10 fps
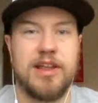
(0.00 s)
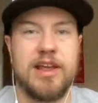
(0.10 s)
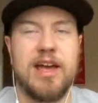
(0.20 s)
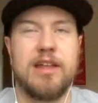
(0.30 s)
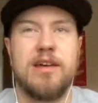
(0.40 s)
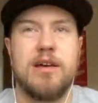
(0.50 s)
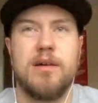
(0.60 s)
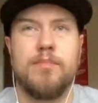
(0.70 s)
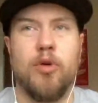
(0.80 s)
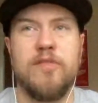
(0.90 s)
And again,
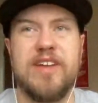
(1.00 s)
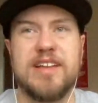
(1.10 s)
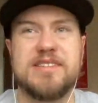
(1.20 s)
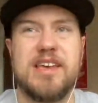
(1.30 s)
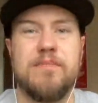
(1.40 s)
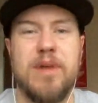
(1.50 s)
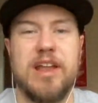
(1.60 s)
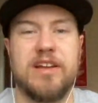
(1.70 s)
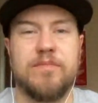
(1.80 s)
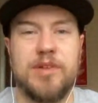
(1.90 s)
Borowiecki and
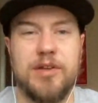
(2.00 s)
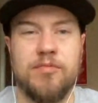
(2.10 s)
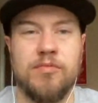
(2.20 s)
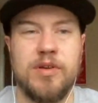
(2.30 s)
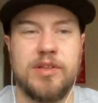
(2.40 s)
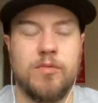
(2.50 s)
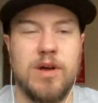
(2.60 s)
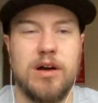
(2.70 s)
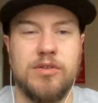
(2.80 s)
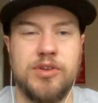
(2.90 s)
Benning have played really well.